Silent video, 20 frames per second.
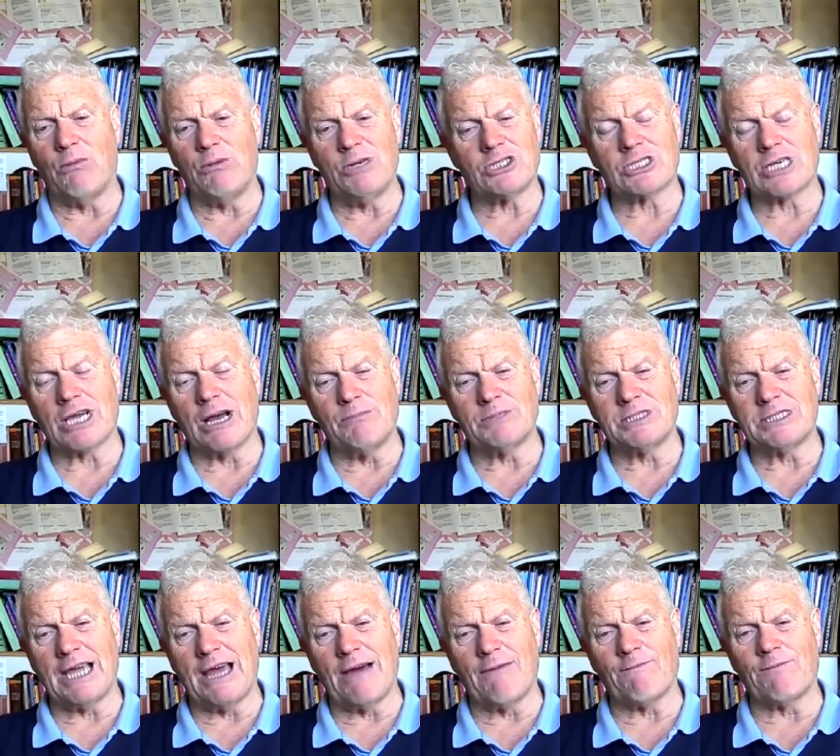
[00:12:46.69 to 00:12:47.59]
which comes
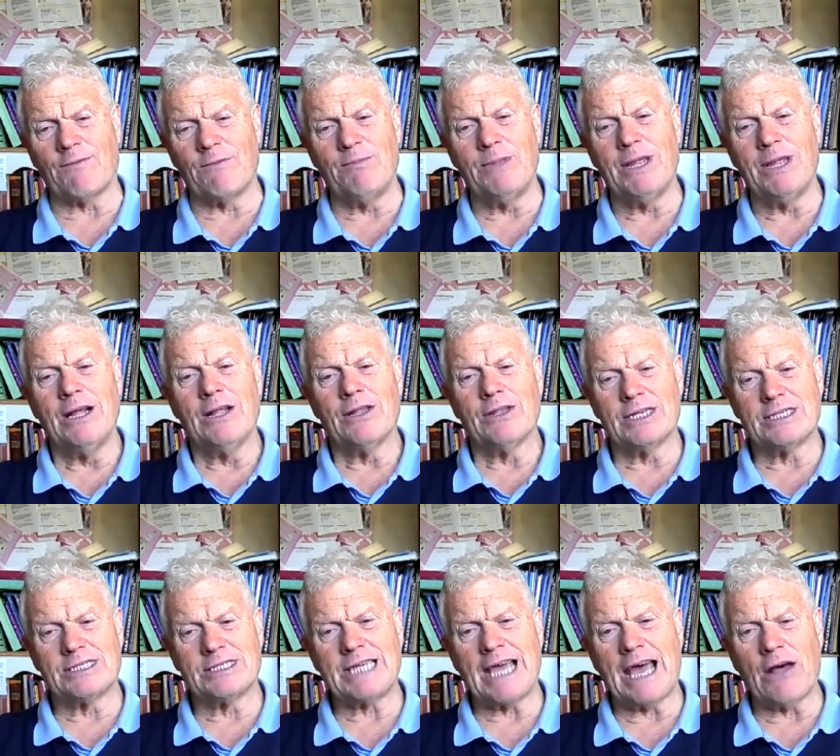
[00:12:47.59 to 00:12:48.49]
down from the
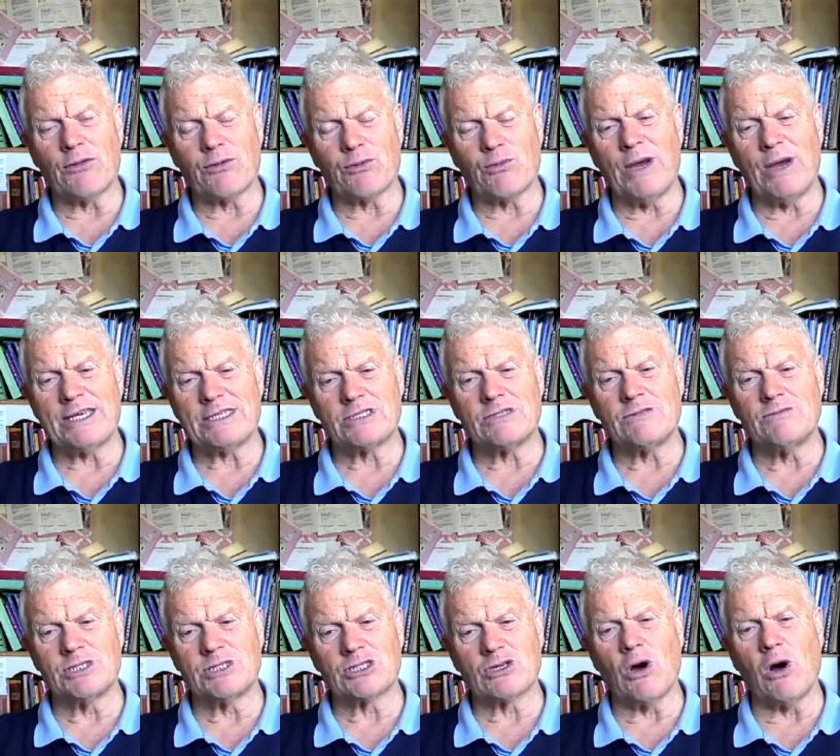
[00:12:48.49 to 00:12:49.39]
southwest of
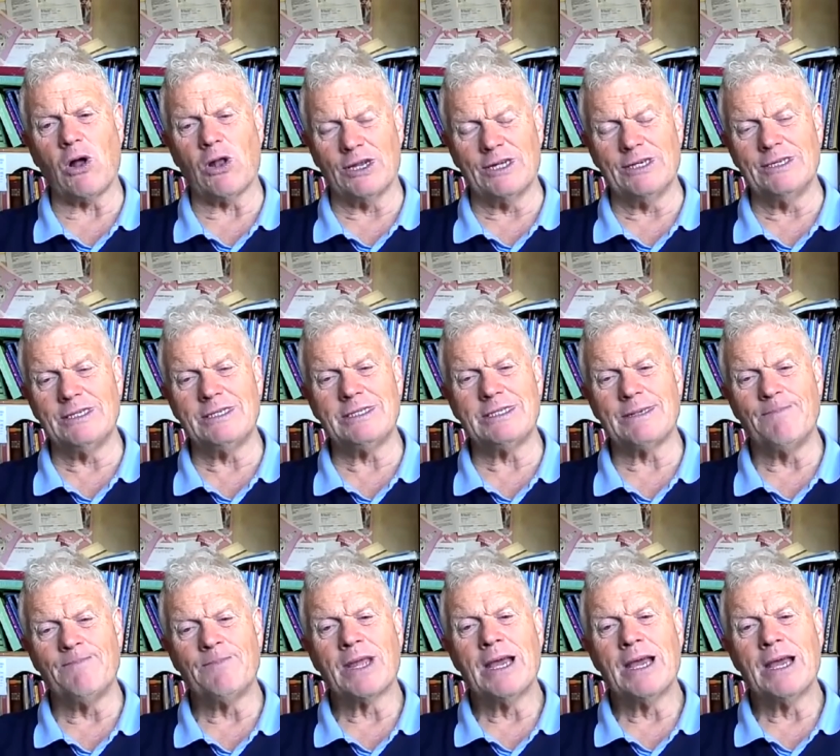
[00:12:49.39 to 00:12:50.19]
Scotland,